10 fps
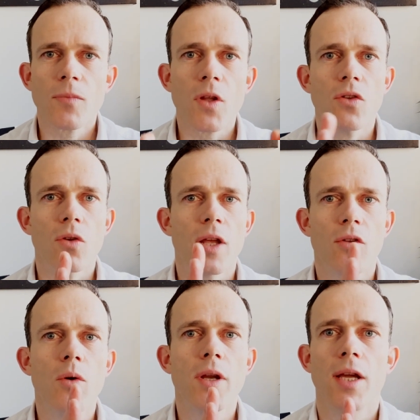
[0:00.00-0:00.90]
So there's
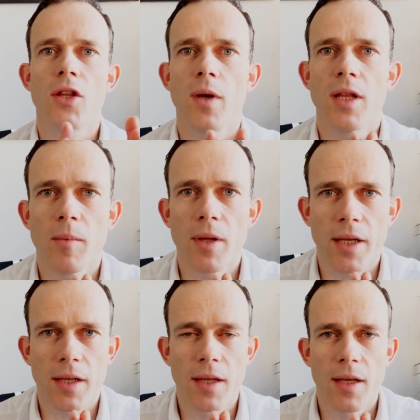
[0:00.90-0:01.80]
only a uh, 20
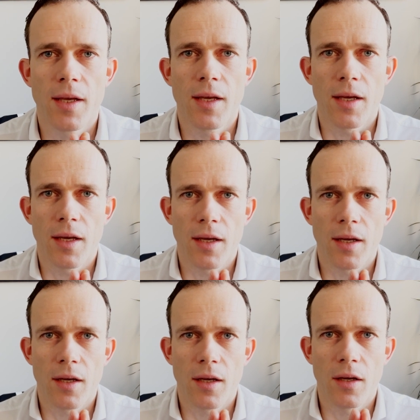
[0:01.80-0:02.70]
million
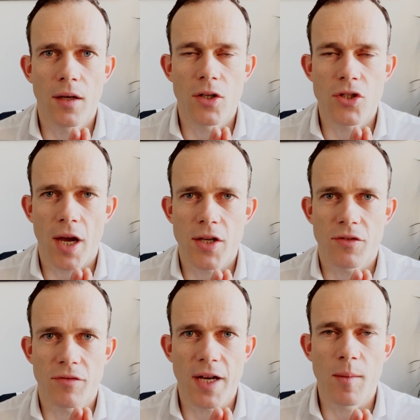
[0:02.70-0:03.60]
uh, Caiz
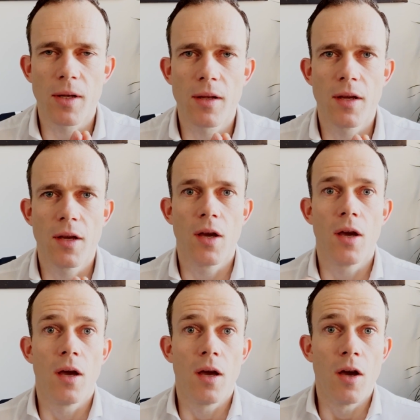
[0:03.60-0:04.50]
available
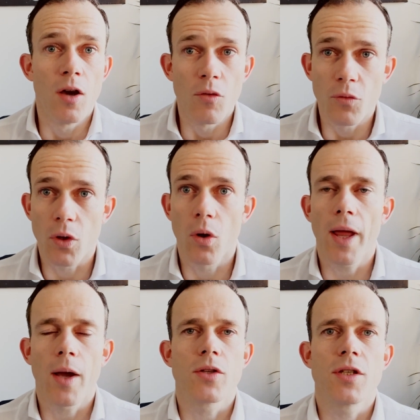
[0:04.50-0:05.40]
for the whole
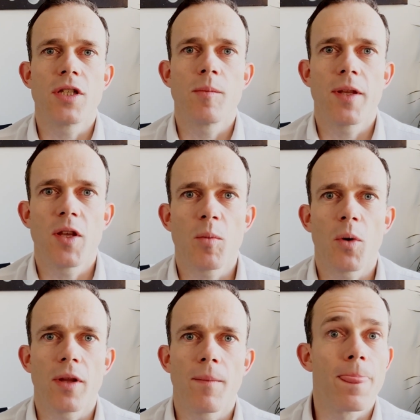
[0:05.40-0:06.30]
ecosystem at this
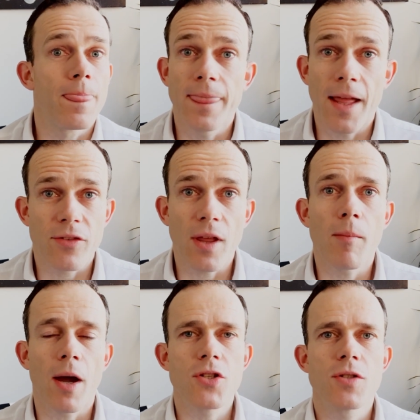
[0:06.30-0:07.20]
point. That's not
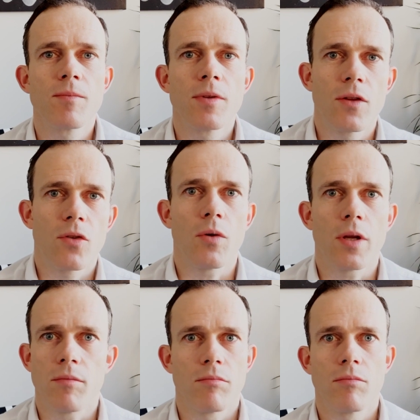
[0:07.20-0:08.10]
much. It's
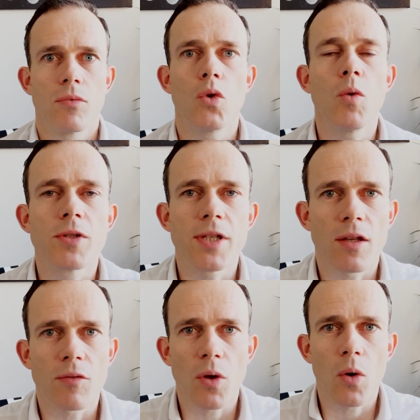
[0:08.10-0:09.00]
only 2%
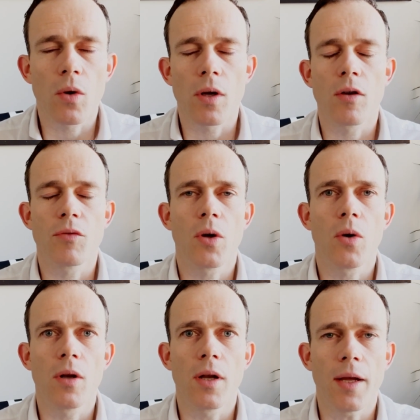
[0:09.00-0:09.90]
of the whole, of the
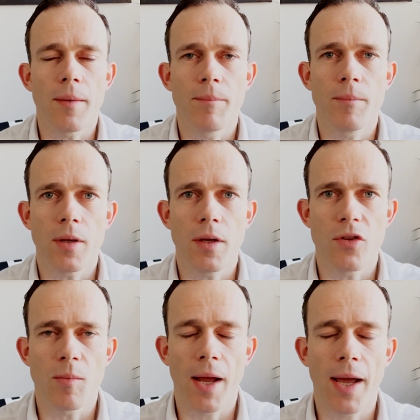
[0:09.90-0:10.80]
whole um, uh,
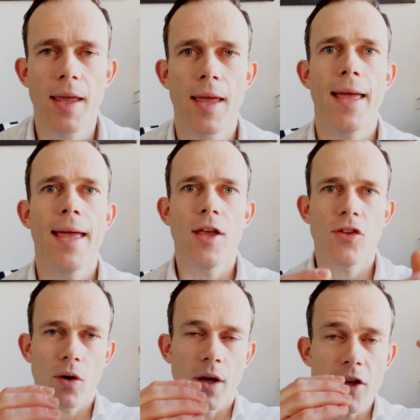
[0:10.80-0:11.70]
supply.
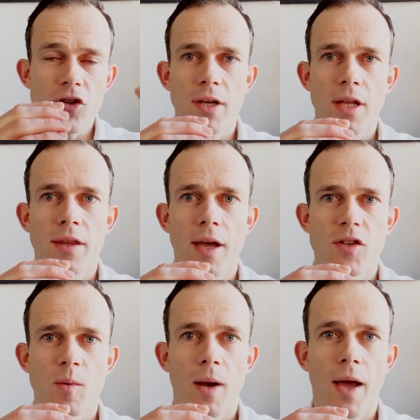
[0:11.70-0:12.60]
So it is already in tight
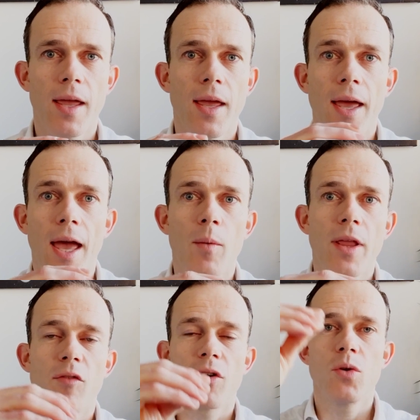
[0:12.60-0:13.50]
supply. And
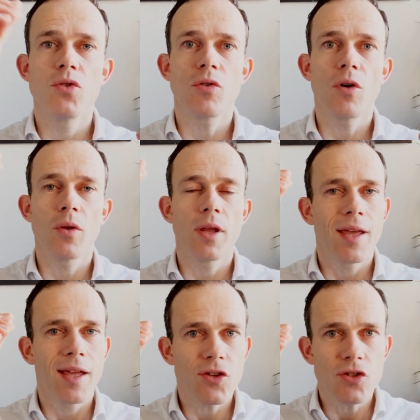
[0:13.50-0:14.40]
whenever user growth,
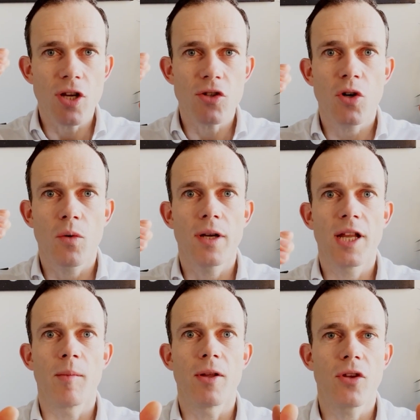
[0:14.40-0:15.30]
it's just growing a
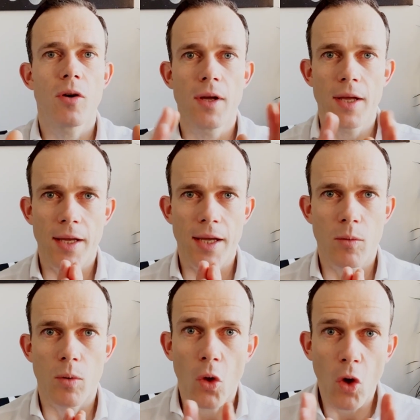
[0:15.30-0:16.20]
little bit. So
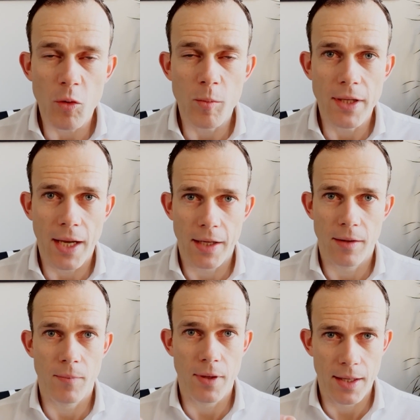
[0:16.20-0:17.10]
it will always be
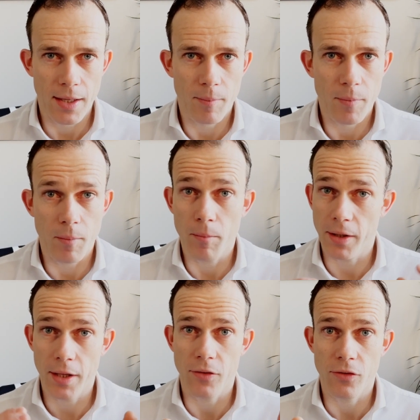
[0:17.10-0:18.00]
tight, um,
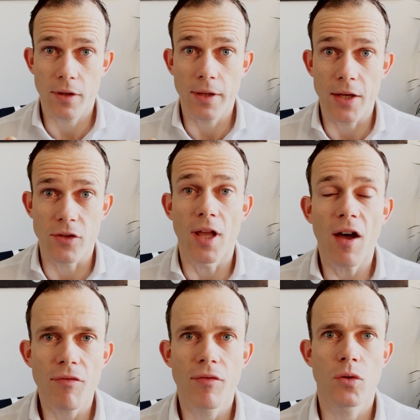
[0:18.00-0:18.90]
but it's there's
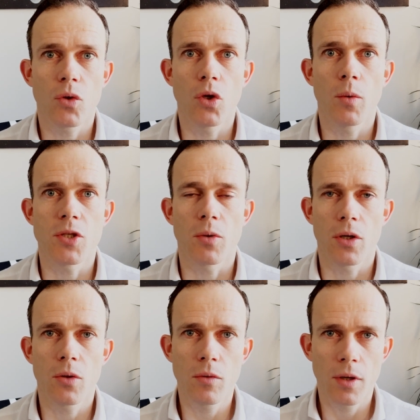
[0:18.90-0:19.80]
enough to do what you want to
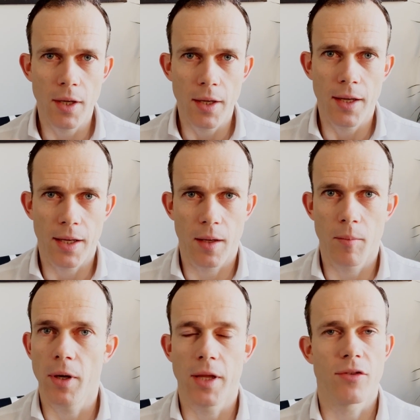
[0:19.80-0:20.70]
do, um,
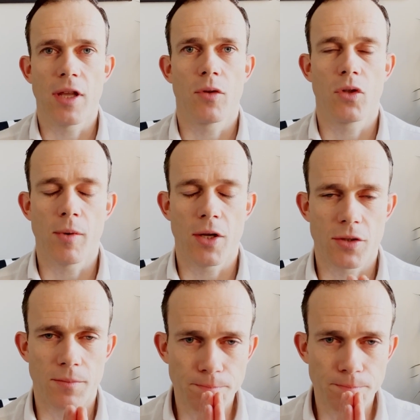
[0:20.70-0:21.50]
but there's never too much.